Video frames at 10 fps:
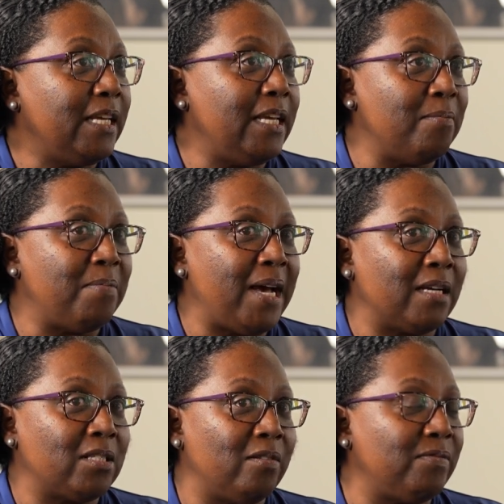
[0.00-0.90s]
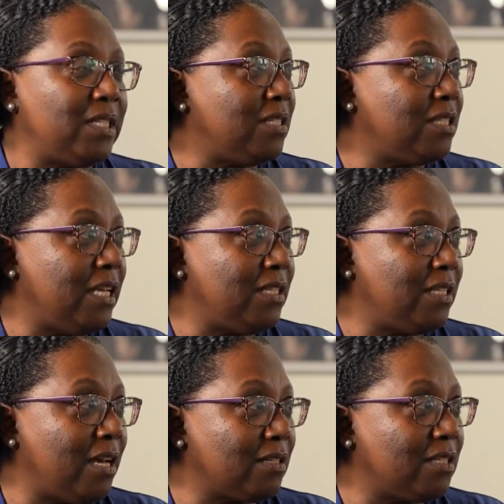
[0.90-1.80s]
impact of the state
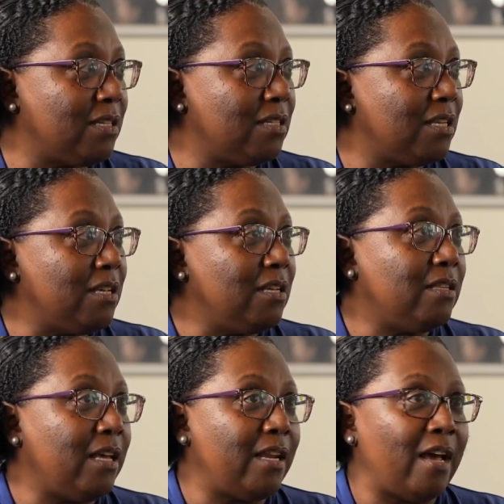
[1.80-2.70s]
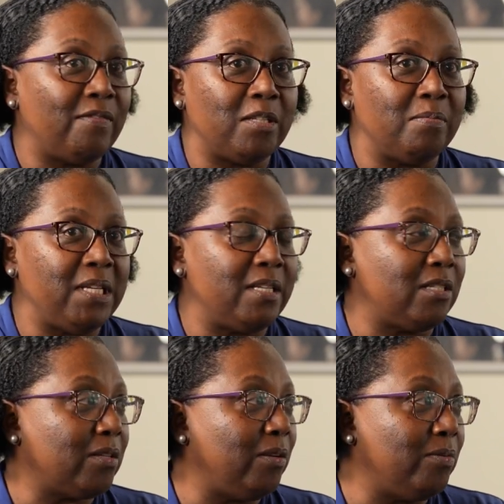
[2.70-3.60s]
taxes that have to be
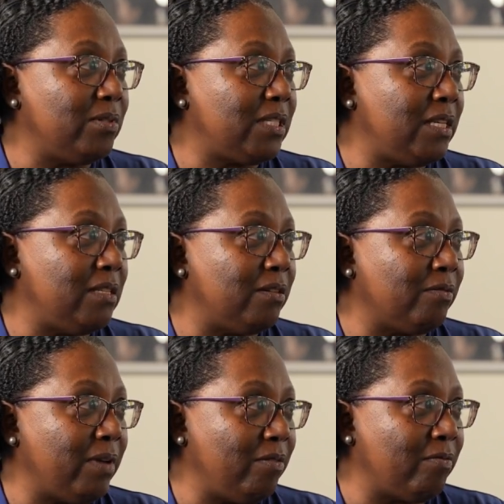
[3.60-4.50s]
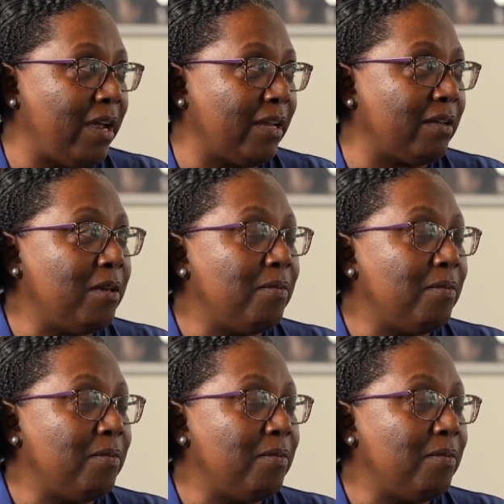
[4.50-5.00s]
disclosed in the rate rec